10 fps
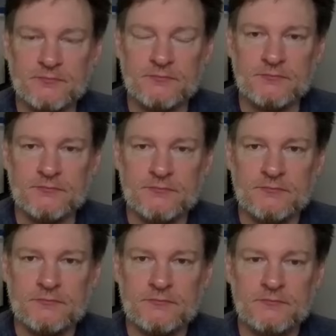
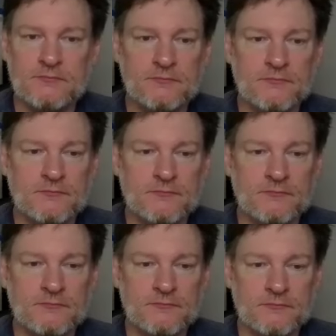
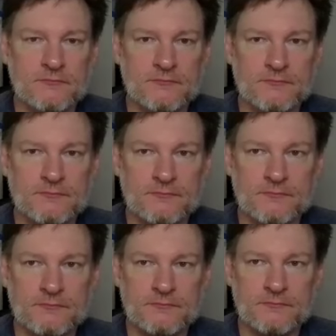
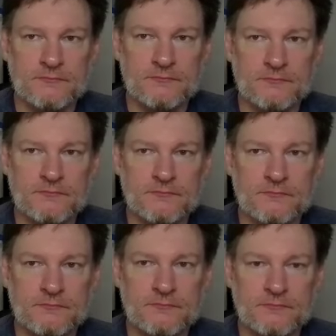
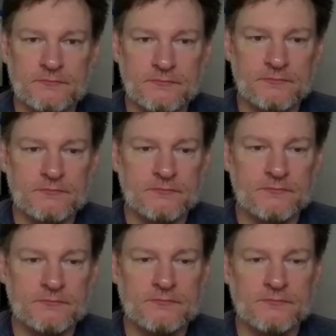
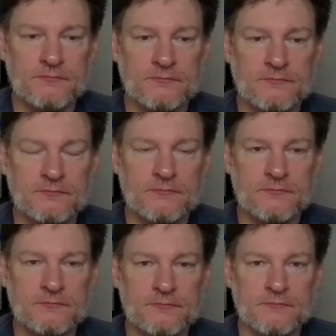
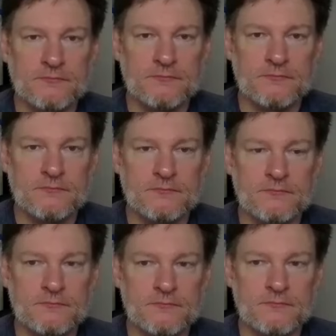This person isn't speaking.